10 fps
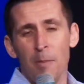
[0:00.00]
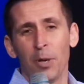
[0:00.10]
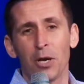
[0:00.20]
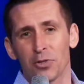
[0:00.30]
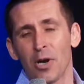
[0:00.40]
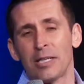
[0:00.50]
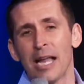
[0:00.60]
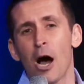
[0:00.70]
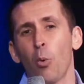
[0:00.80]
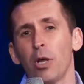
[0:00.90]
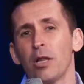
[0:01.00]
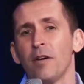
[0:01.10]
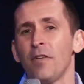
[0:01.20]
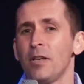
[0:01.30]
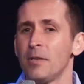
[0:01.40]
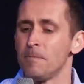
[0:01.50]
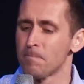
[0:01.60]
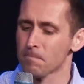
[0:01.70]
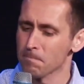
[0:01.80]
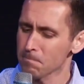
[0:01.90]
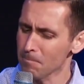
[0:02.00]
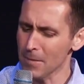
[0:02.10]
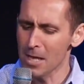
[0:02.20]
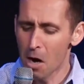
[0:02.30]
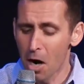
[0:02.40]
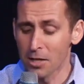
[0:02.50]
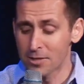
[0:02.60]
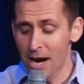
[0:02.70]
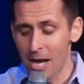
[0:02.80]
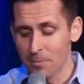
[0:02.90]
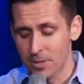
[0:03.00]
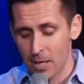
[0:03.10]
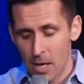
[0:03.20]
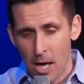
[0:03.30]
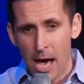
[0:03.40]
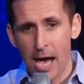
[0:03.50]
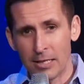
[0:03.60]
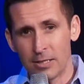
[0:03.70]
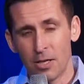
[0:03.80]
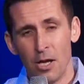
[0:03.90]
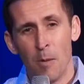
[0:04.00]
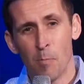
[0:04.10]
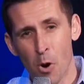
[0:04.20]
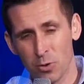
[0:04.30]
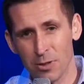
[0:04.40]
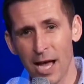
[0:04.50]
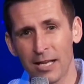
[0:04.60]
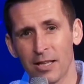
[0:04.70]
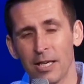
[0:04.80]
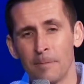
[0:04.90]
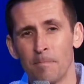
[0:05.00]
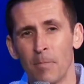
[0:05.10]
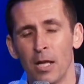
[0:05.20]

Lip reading: Because right now we live in hard times, and most likely